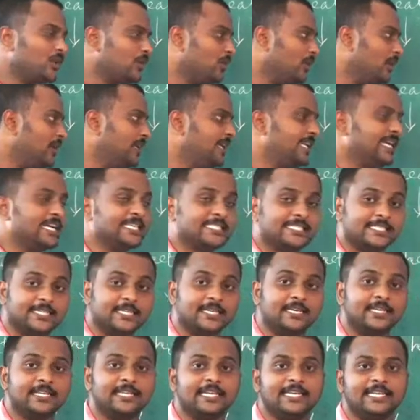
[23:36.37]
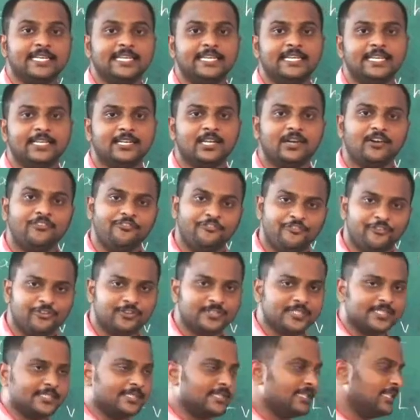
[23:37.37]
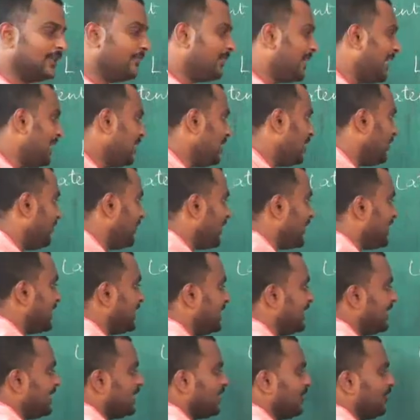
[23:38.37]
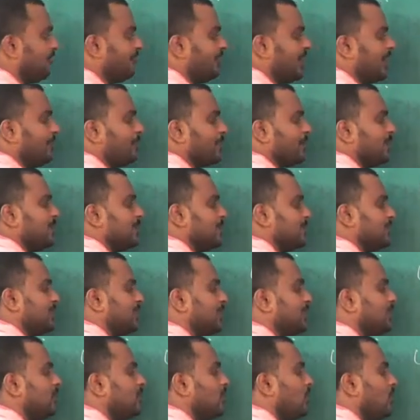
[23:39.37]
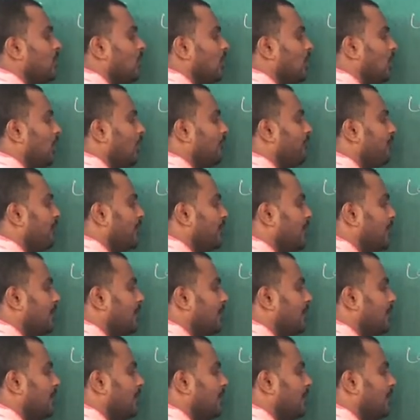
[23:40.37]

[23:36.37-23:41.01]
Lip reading: we call it as latent heat of fusion. The value of latent heat of vaporization of